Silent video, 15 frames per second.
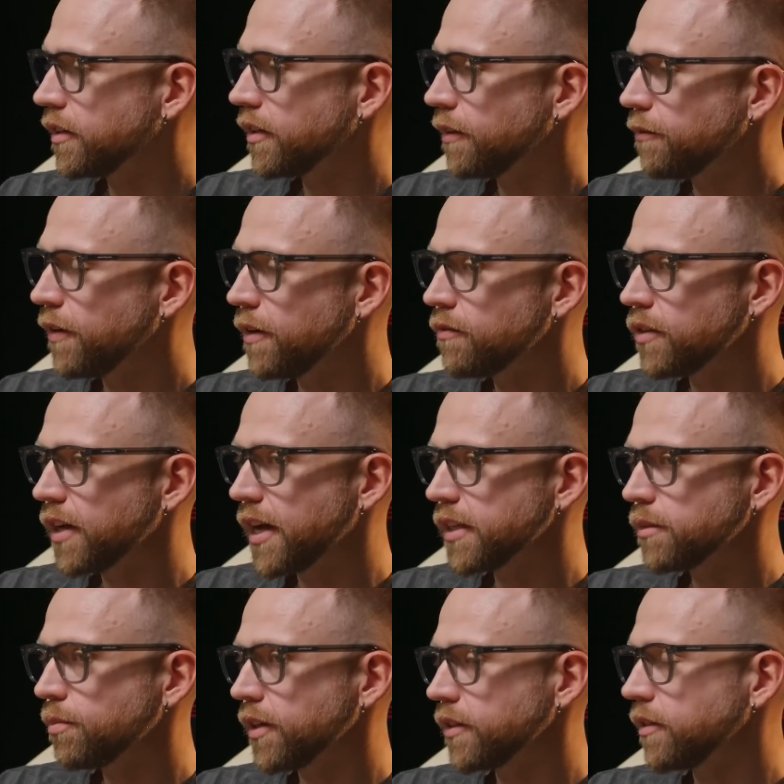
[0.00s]
a favorite
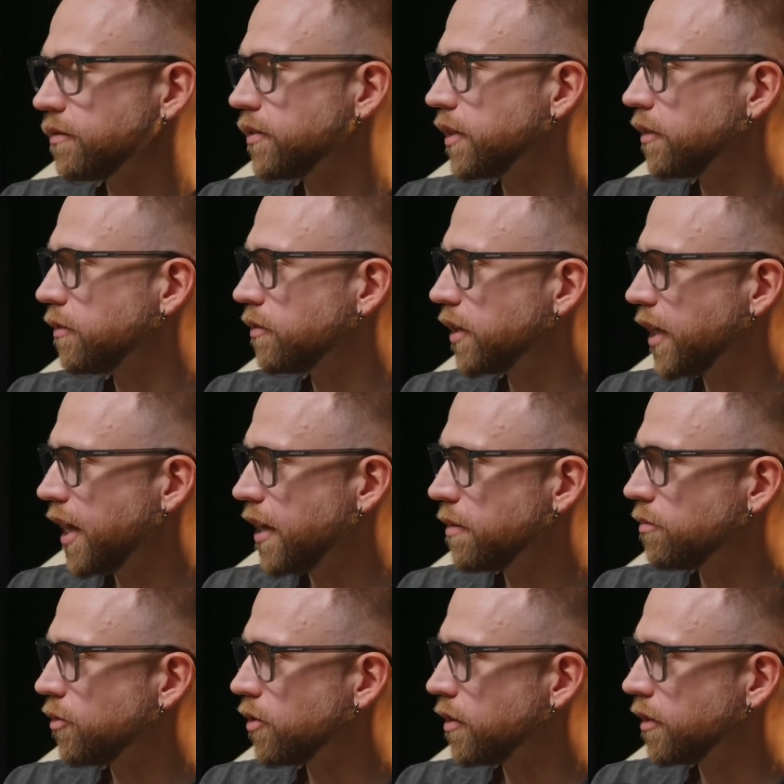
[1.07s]
aspect of the
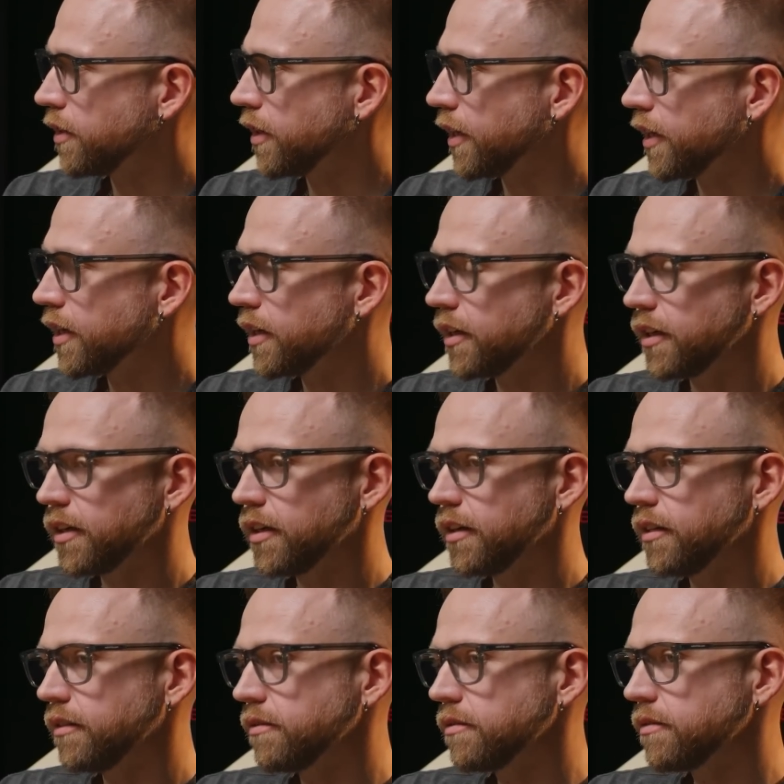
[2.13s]
game, or like
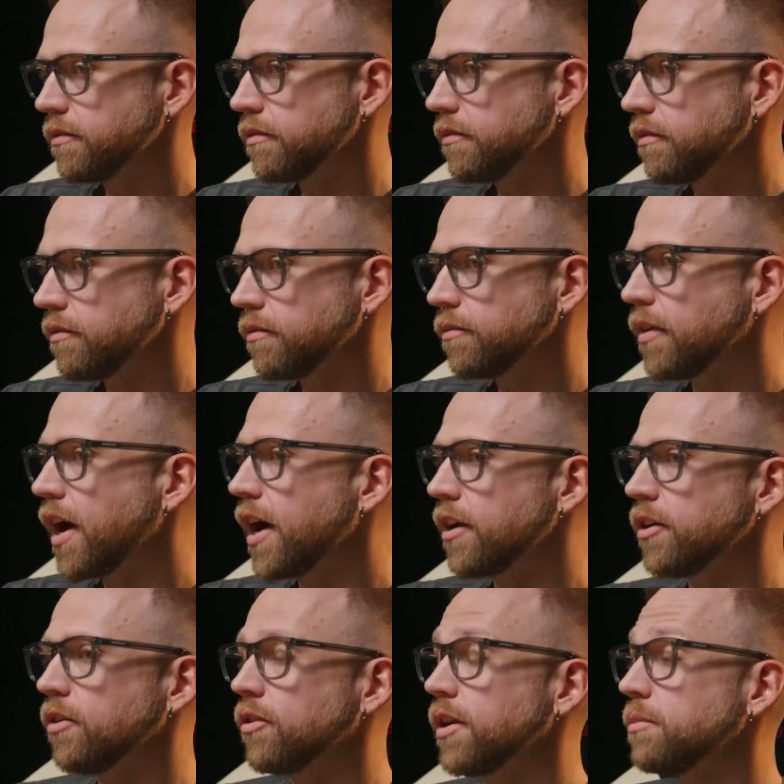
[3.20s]
I
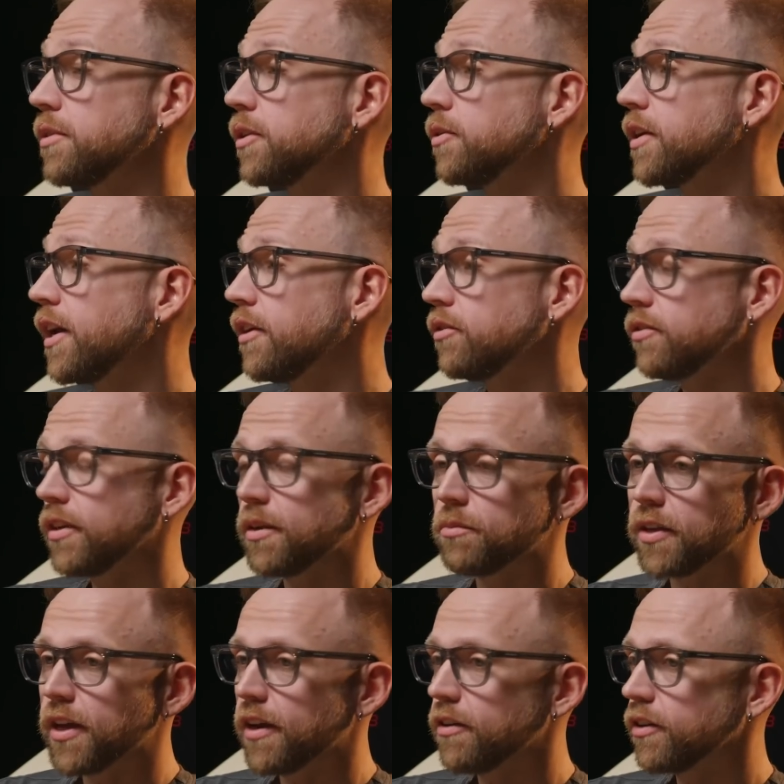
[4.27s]
don't know, it can be location, it can be
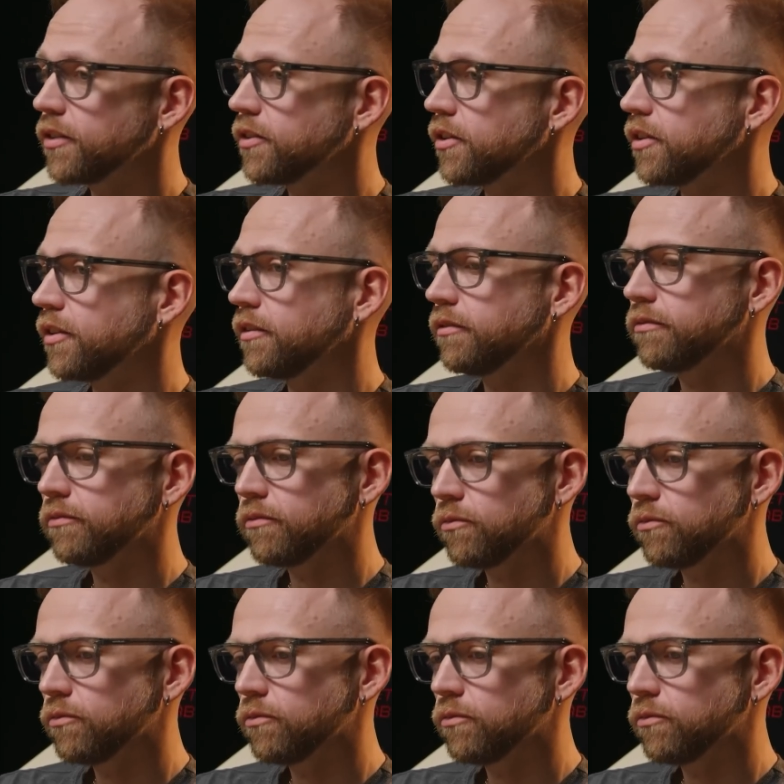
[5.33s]
character.